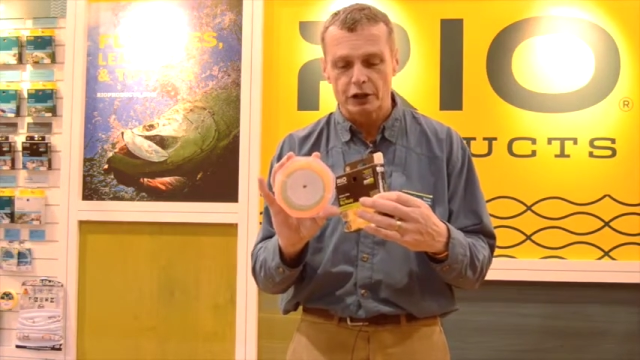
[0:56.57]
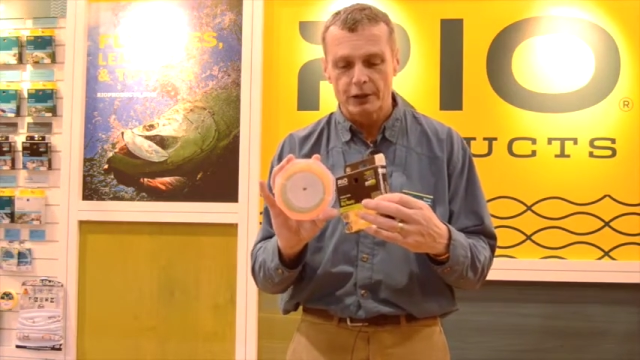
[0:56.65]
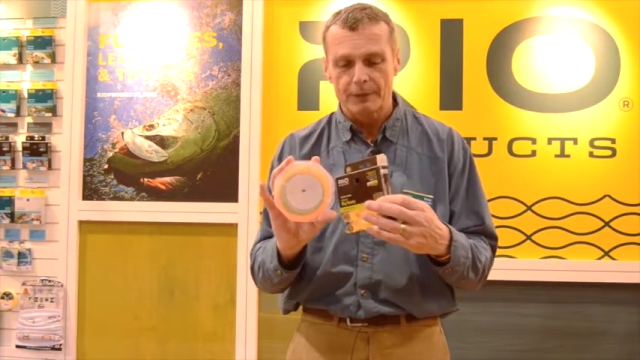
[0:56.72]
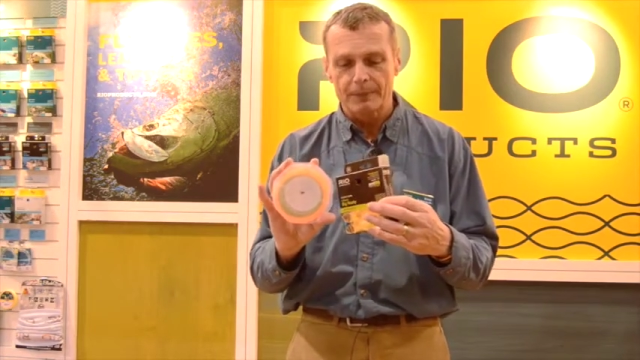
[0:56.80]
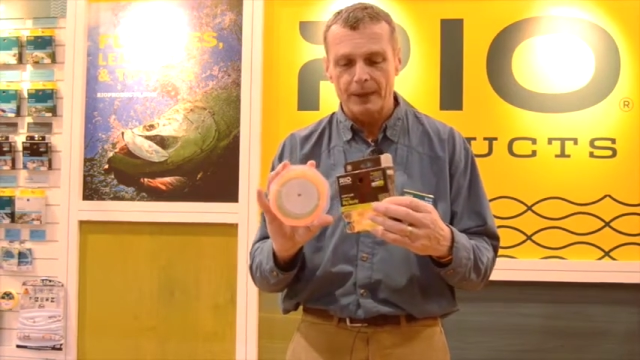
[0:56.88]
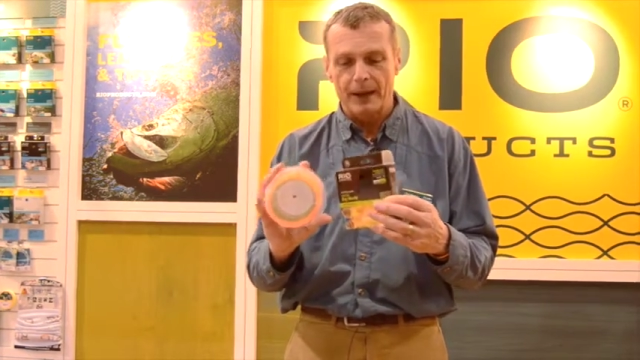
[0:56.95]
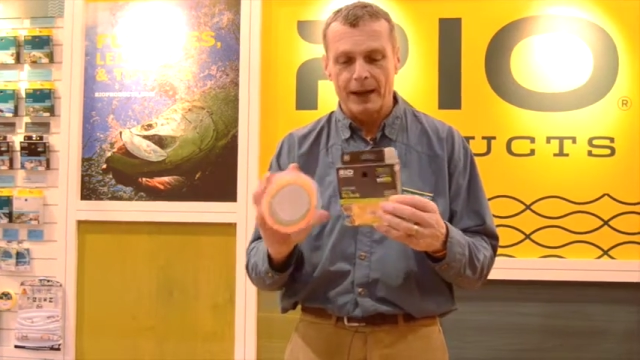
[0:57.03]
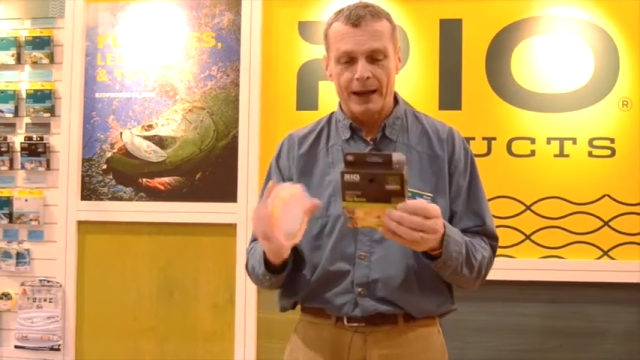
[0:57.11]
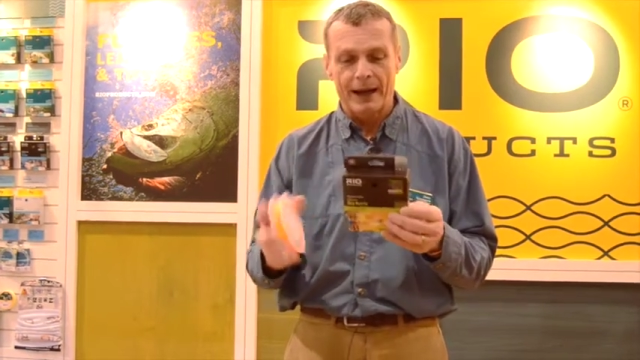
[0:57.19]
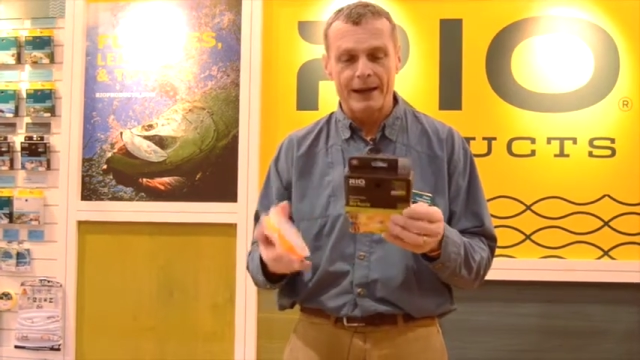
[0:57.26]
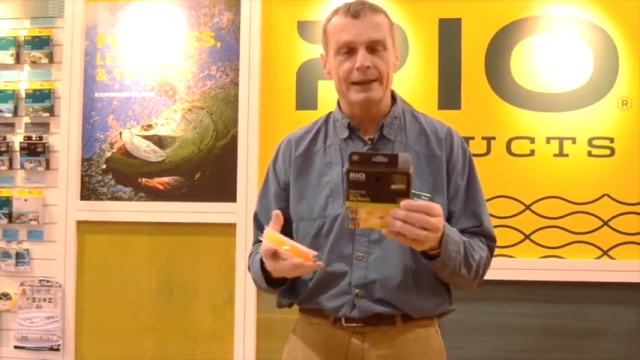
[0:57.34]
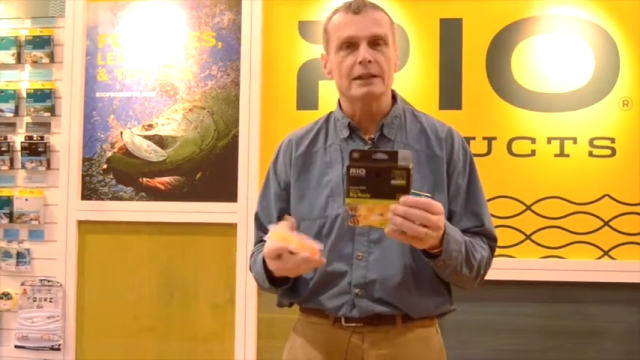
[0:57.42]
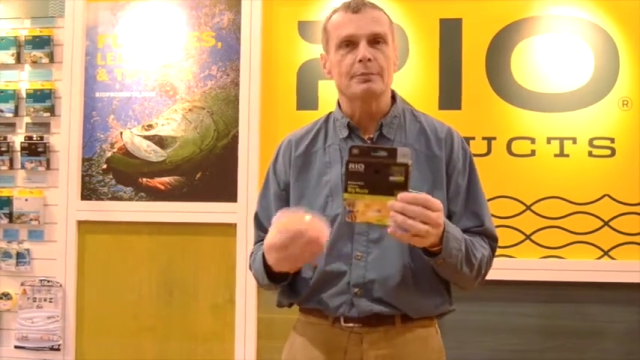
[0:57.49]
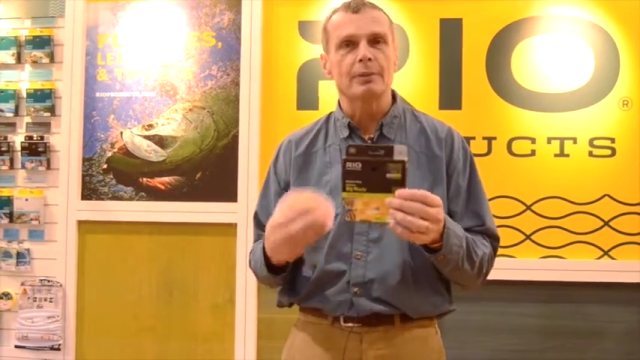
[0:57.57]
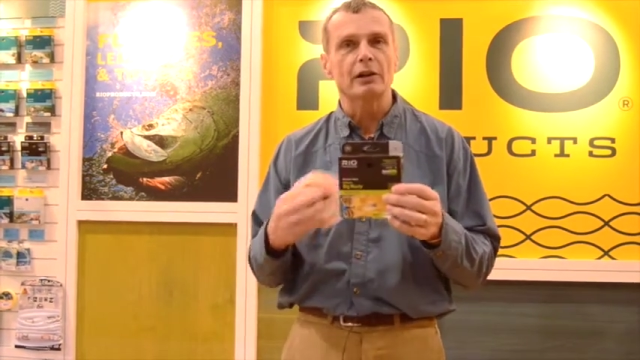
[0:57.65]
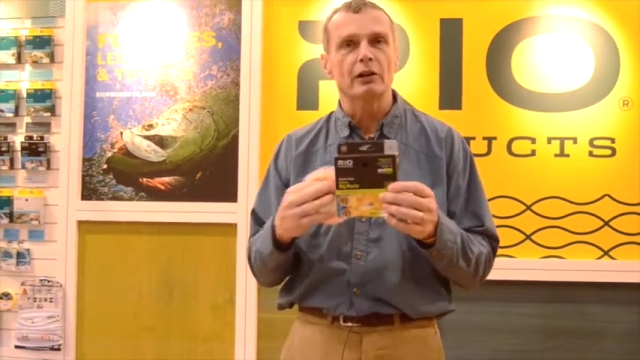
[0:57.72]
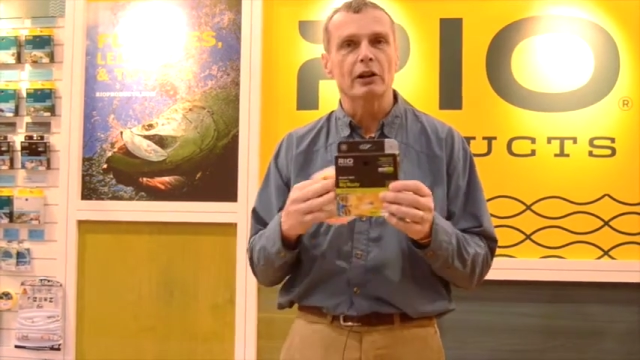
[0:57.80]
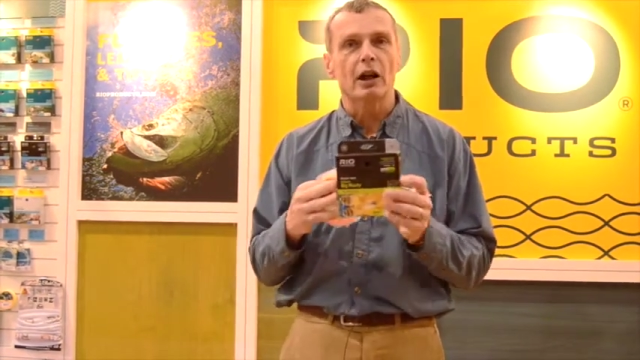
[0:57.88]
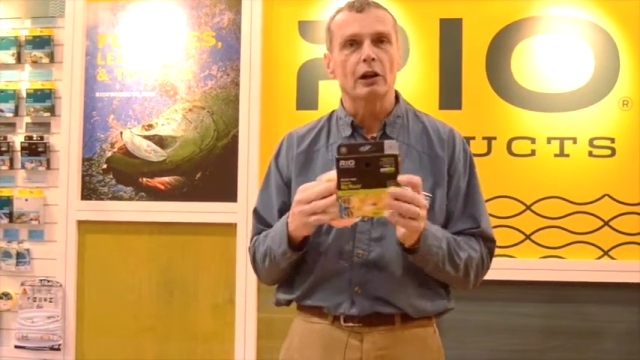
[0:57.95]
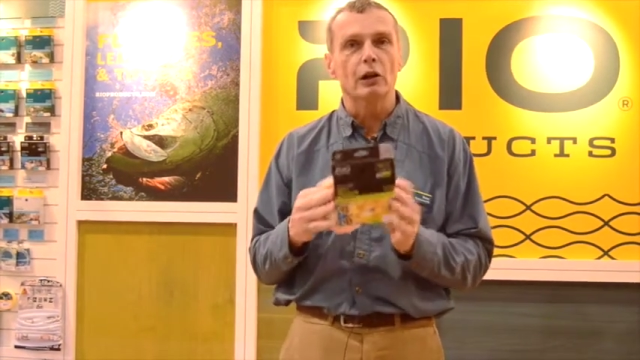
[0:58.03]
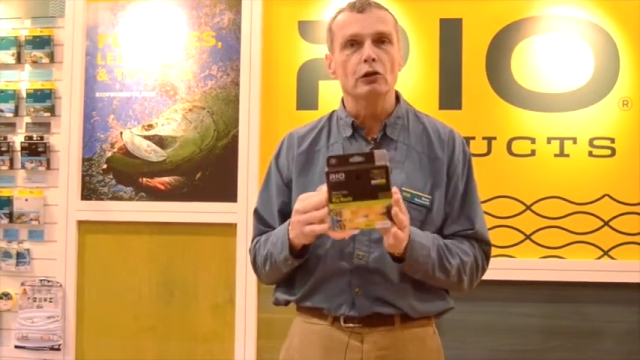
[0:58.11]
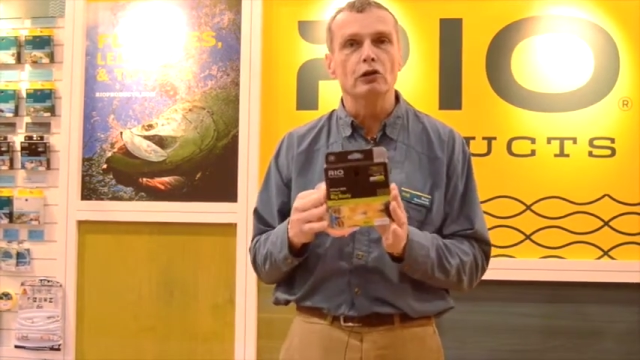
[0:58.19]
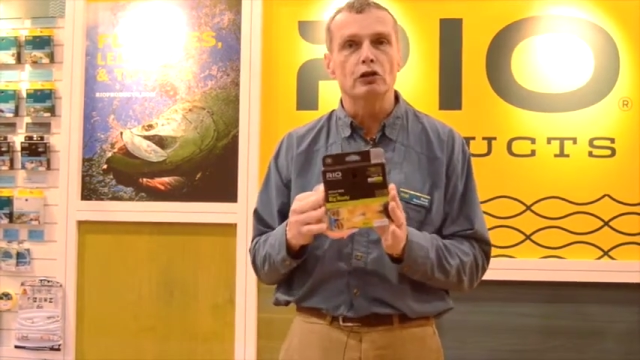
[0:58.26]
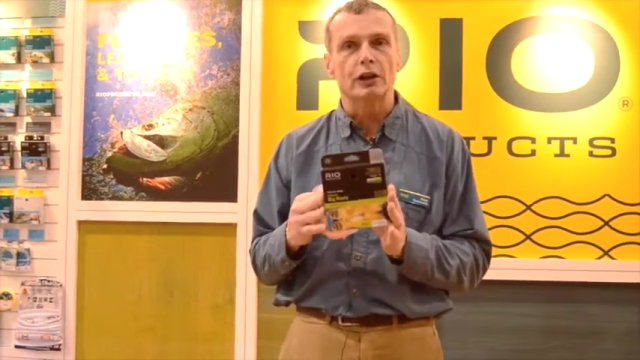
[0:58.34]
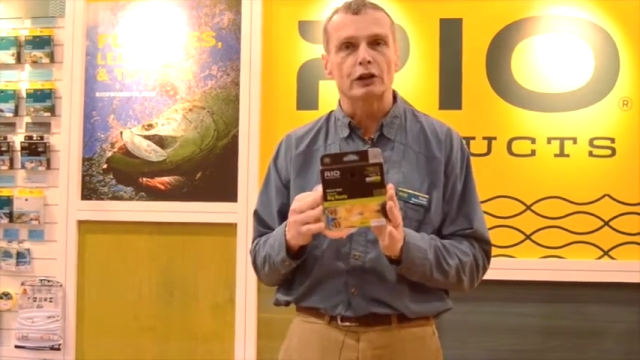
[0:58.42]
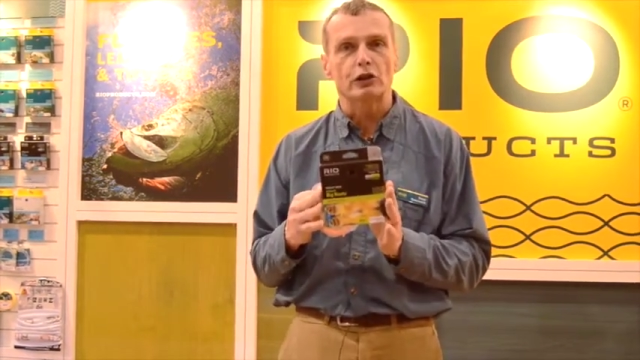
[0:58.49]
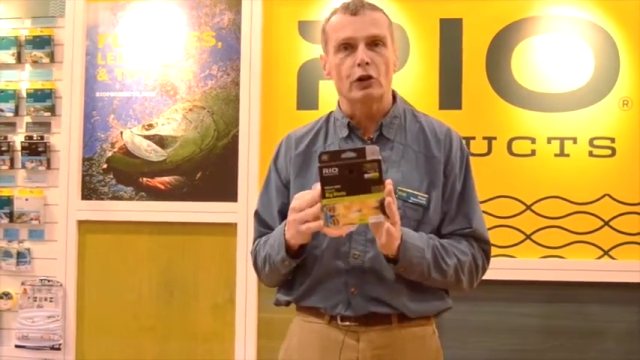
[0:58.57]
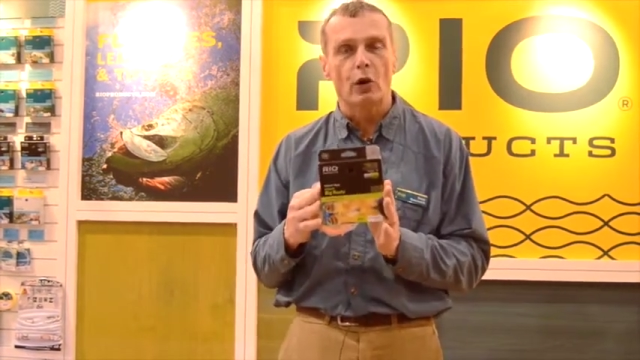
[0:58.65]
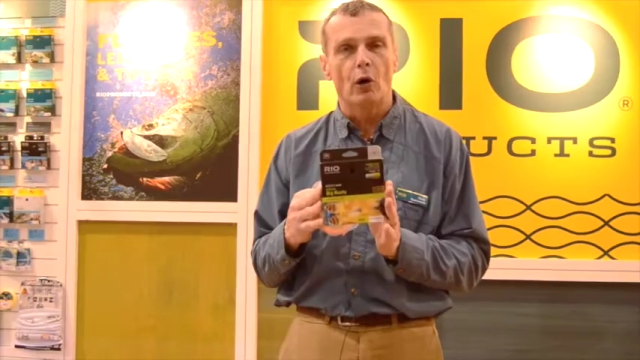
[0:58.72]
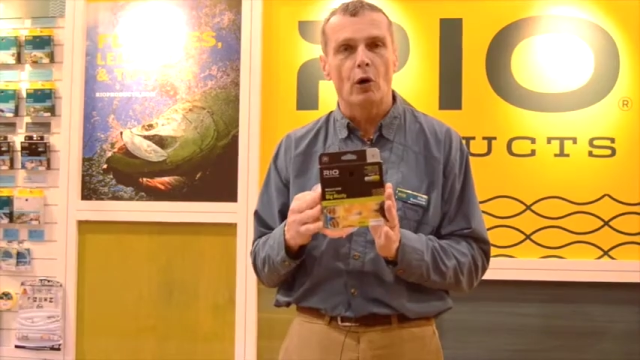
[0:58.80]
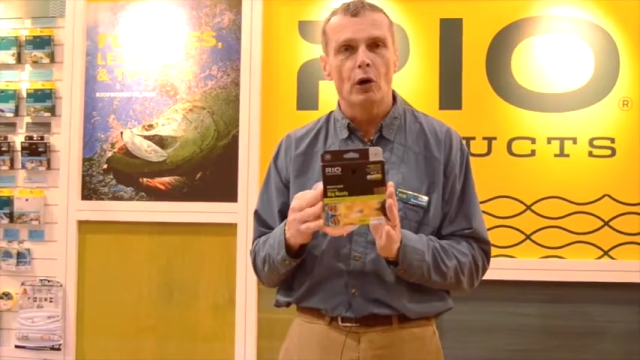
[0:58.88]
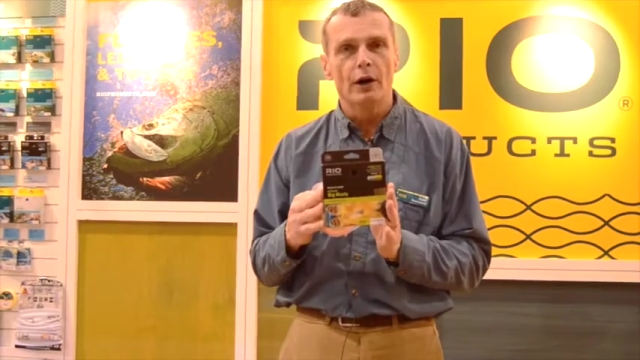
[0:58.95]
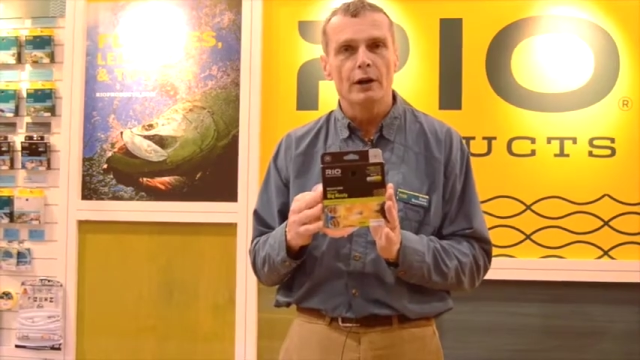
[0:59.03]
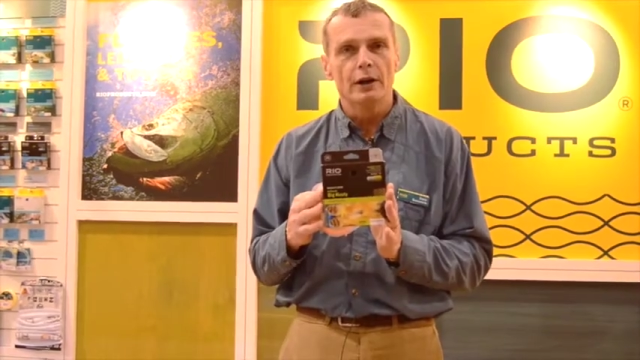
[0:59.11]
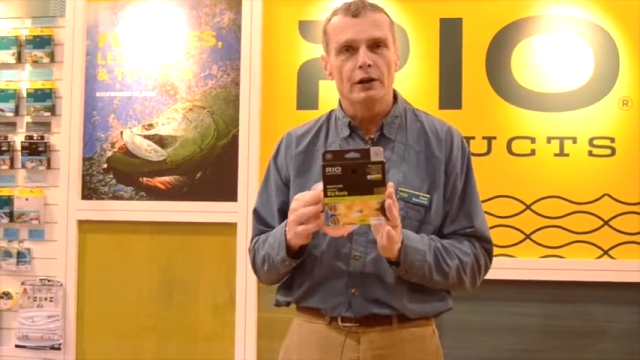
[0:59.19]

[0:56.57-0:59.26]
And it's built on our low stretch core.